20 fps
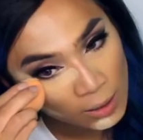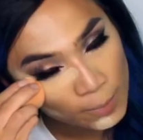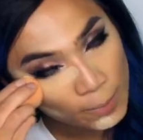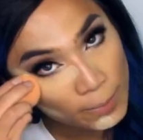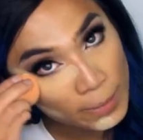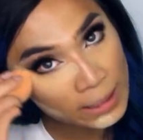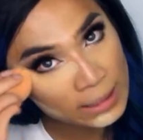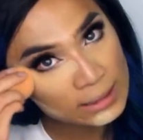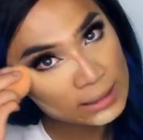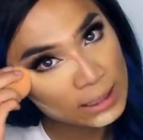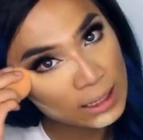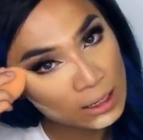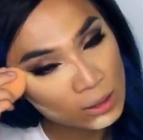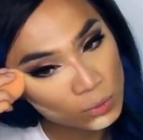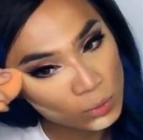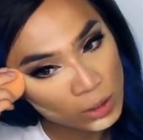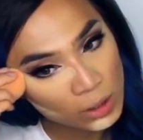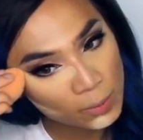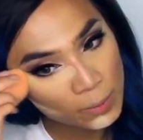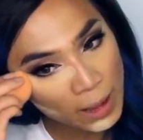mix in
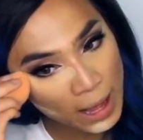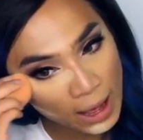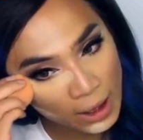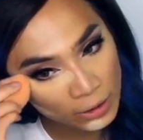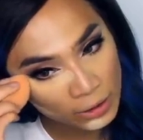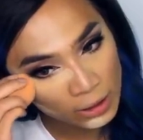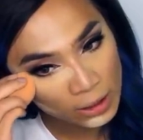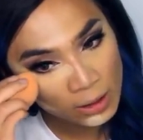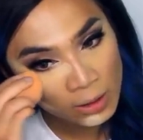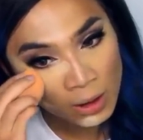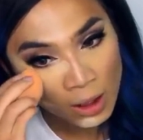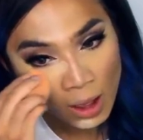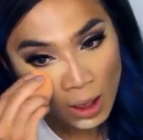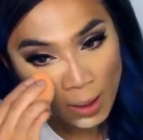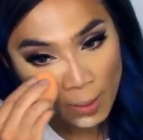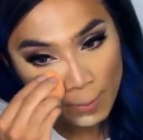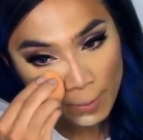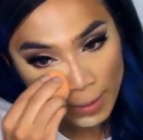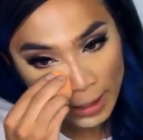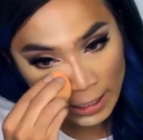with the powder,
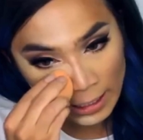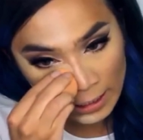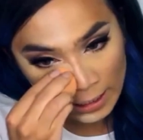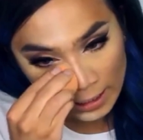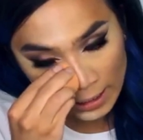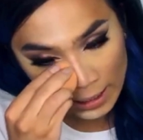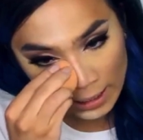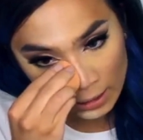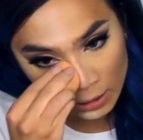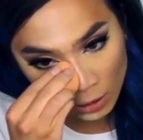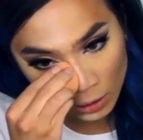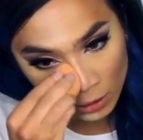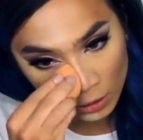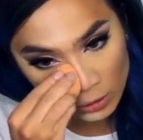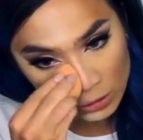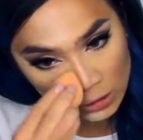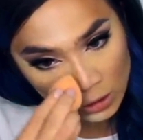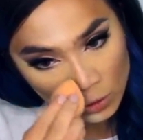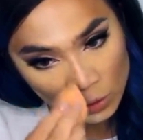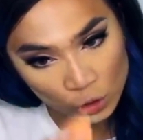making it not
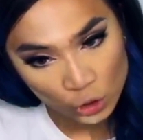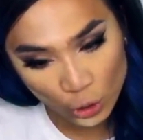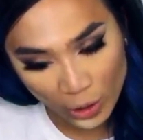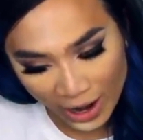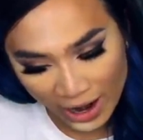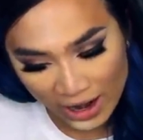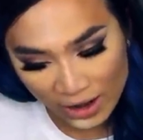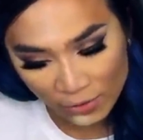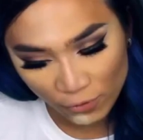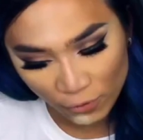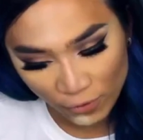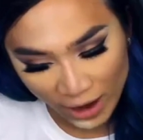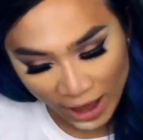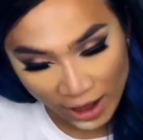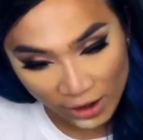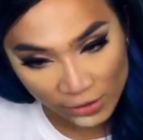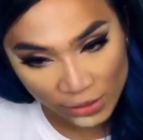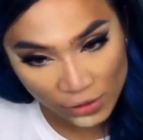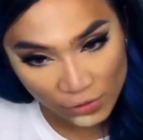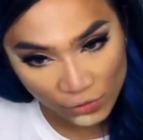look so dry and
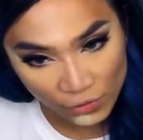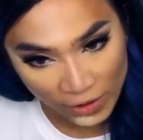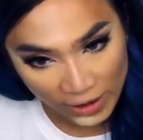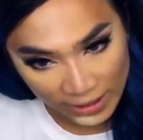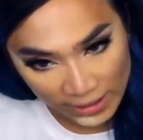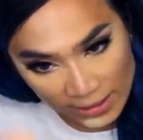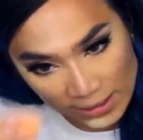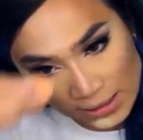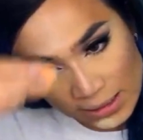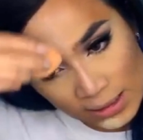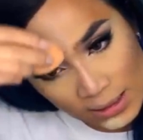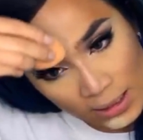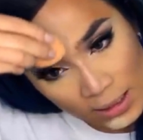flat on the face.